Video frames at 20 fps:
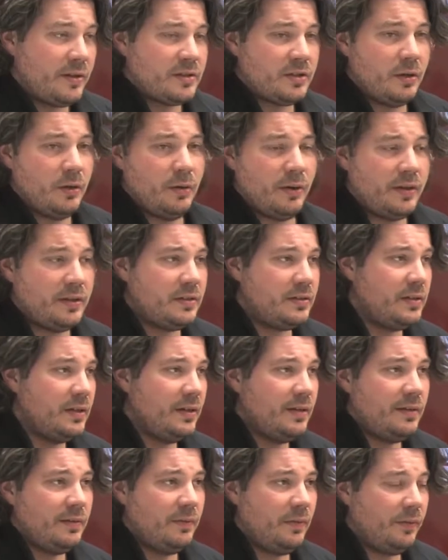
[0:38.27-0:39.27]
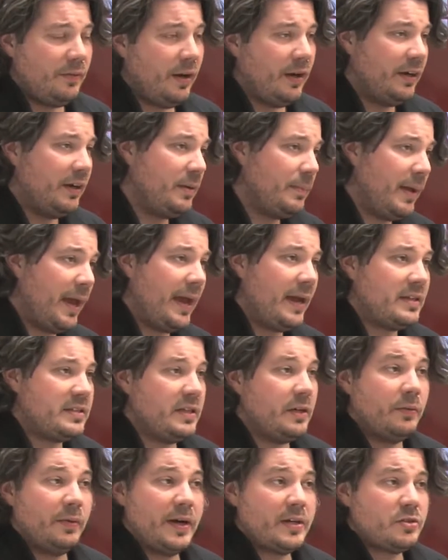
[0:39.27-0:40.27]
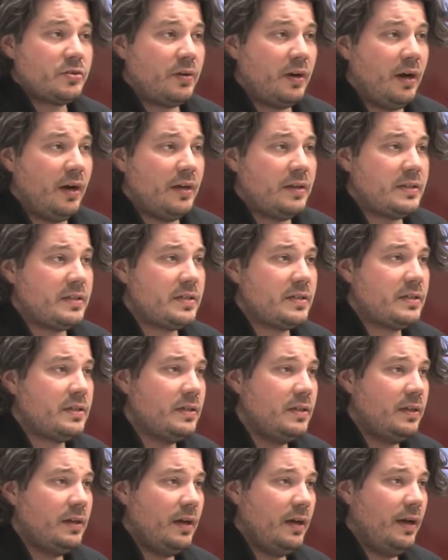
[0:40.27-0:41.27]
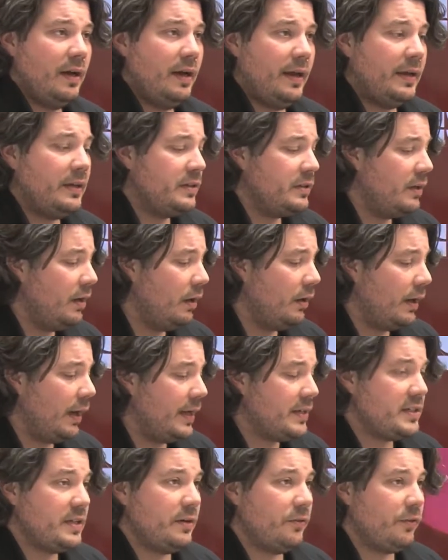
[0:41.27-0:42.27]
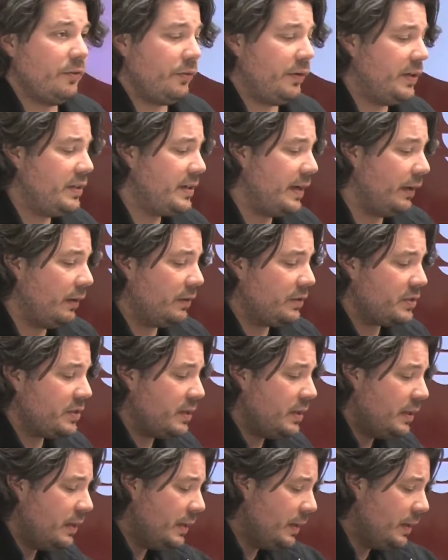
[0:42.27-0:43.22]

So we've gone into banks, into restaurants, into all kinds of different retailers.